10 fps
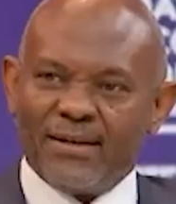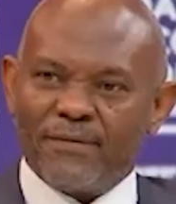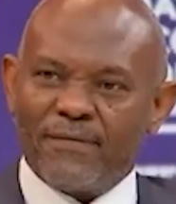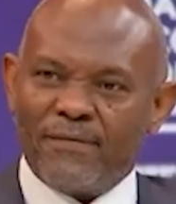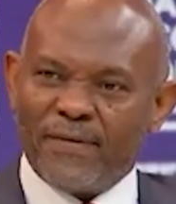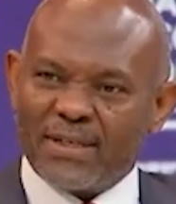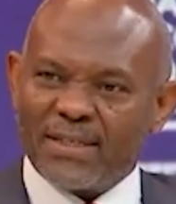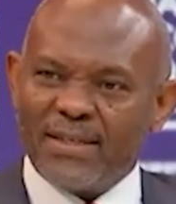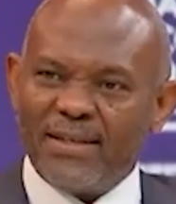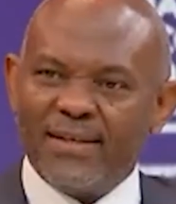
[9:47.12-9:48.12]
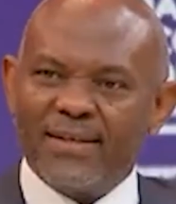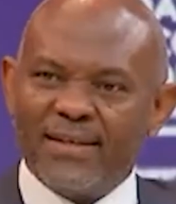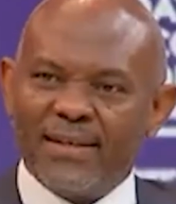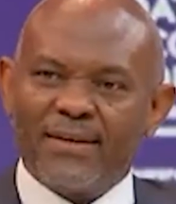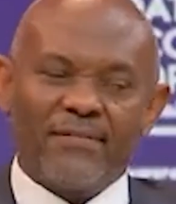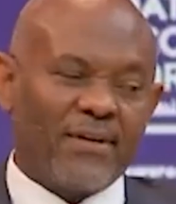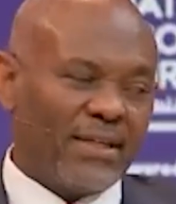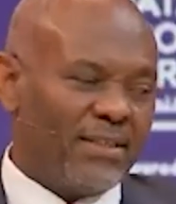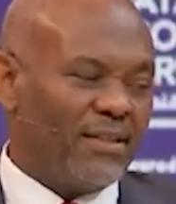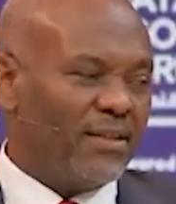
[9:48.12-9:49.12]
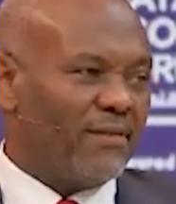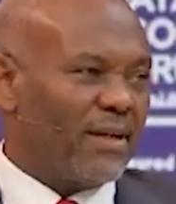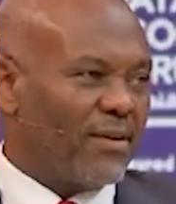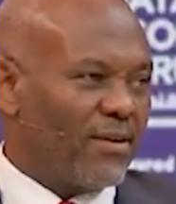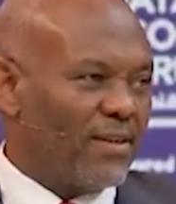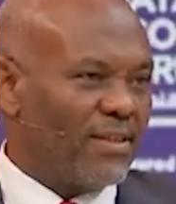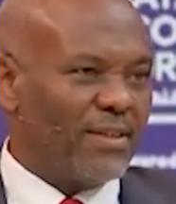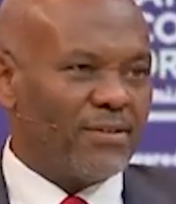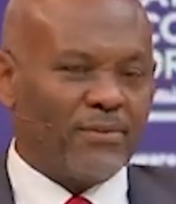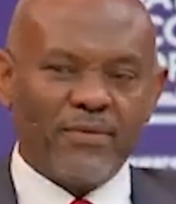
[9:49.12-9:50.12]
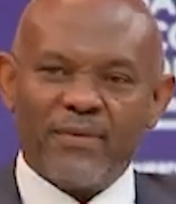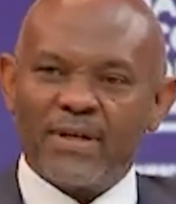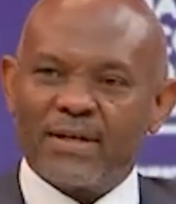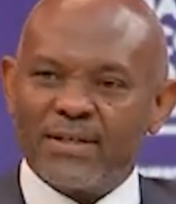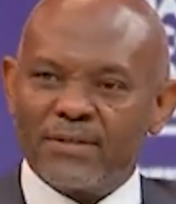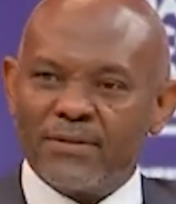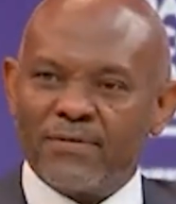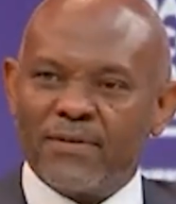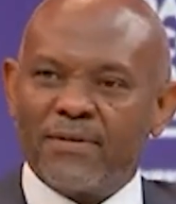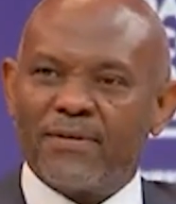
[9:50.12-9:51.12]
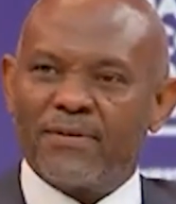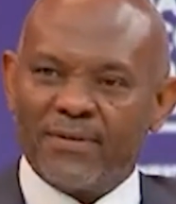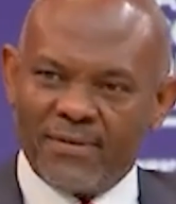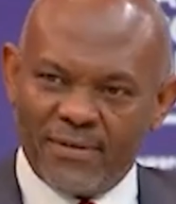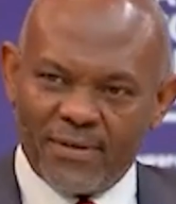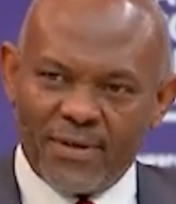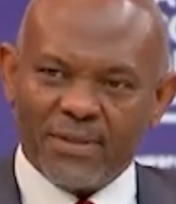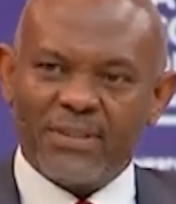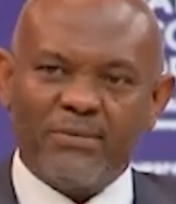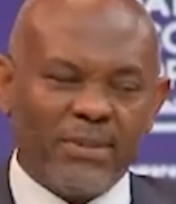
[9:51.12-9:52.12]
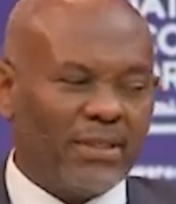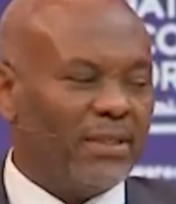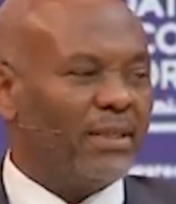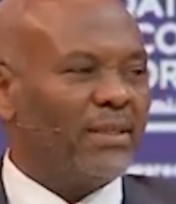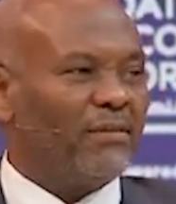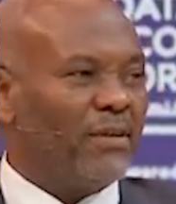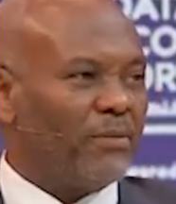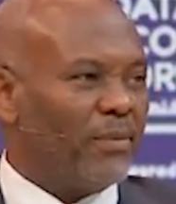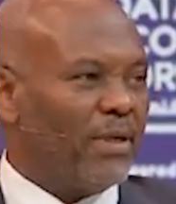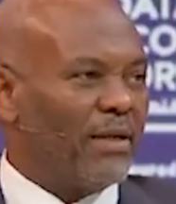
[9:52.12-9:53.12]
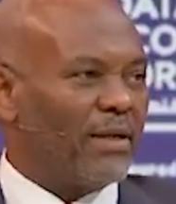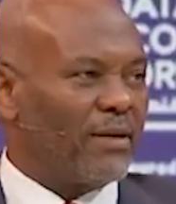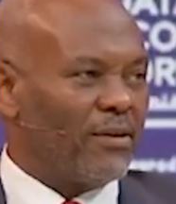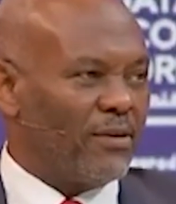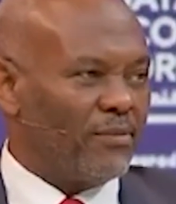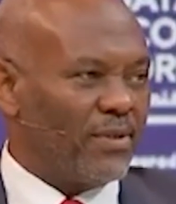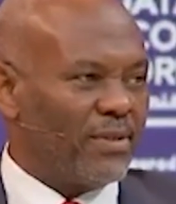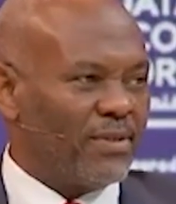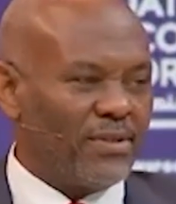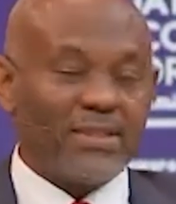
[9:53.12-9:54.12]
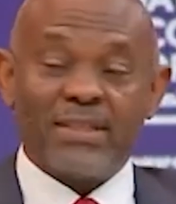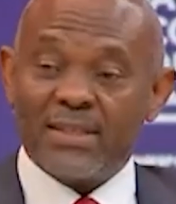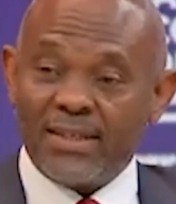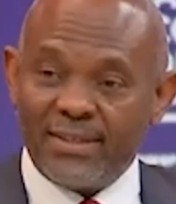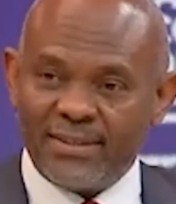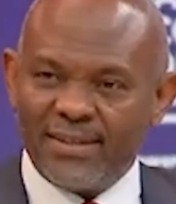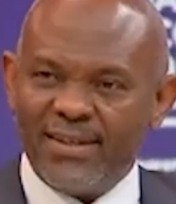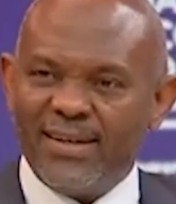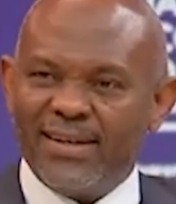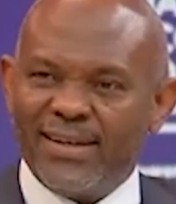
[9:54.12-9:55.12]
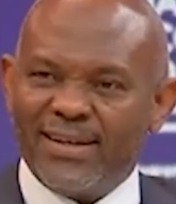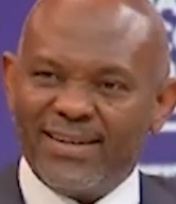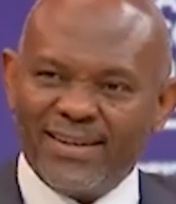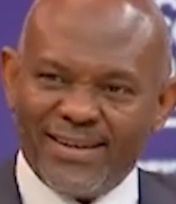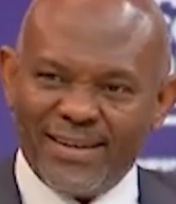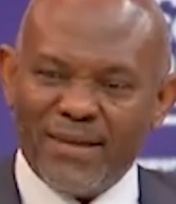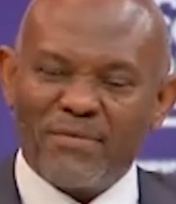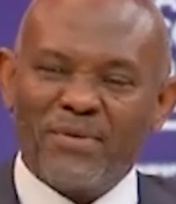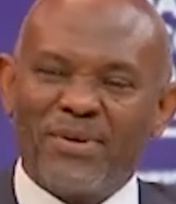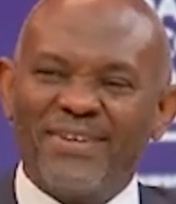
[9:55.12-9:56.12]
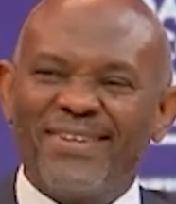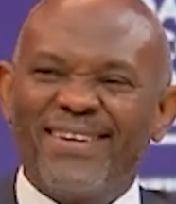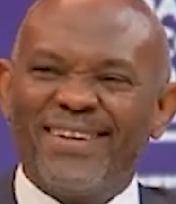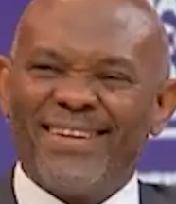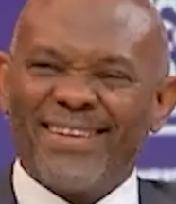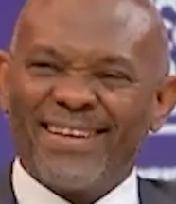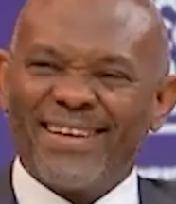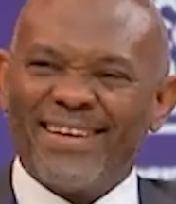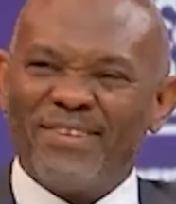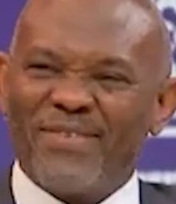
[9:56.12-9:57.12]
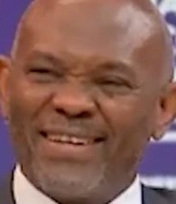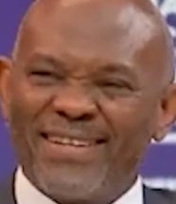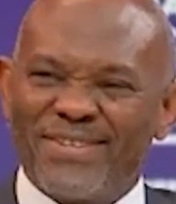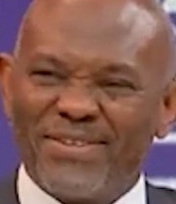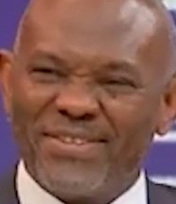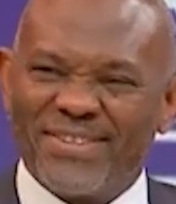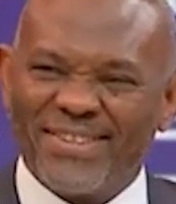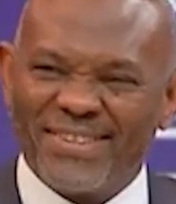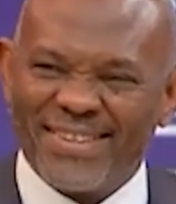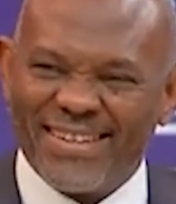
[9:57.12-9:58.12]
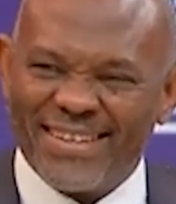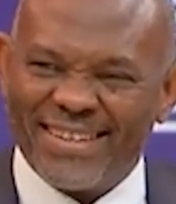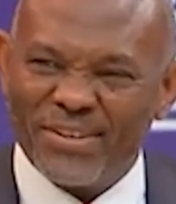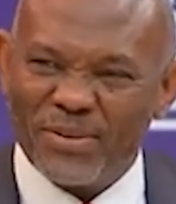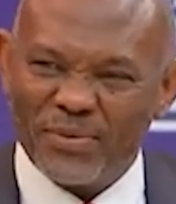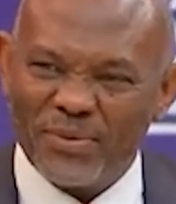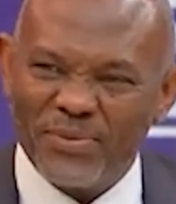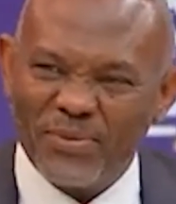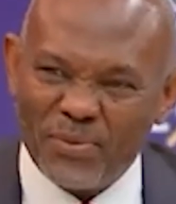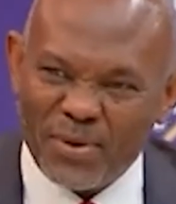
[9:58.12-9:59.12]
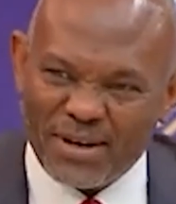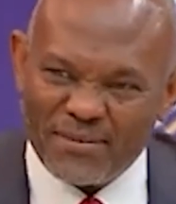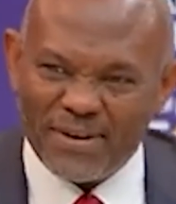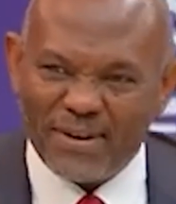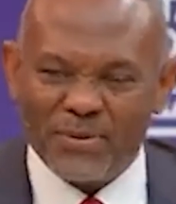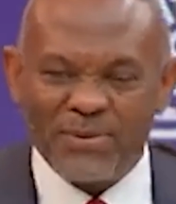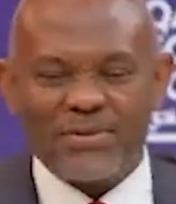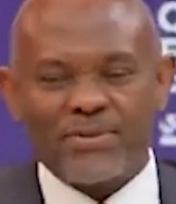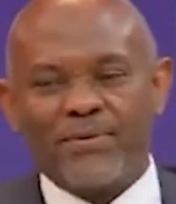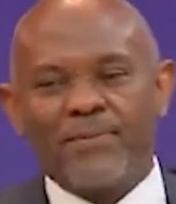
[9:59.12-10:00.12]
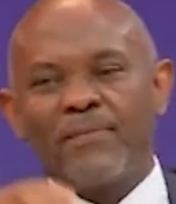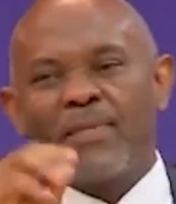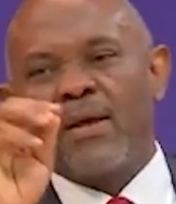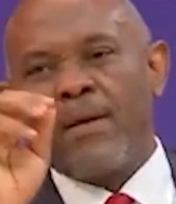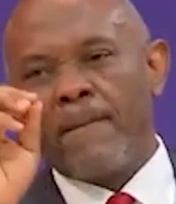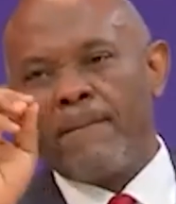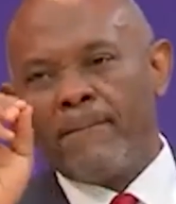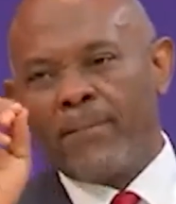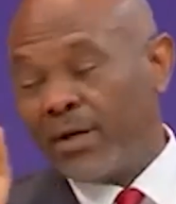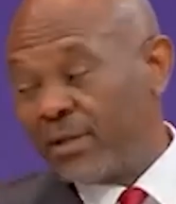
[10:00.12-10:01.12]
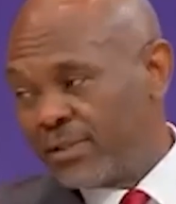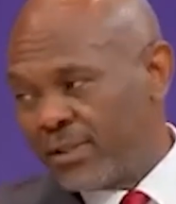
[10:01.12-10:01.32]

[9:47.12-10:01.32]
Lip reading: fixing the volatility of our currencies will be very critical for ultimately developing our economies. So it's a challenge. And everyone thinking about a solution to that. Hoping we can find one soon. But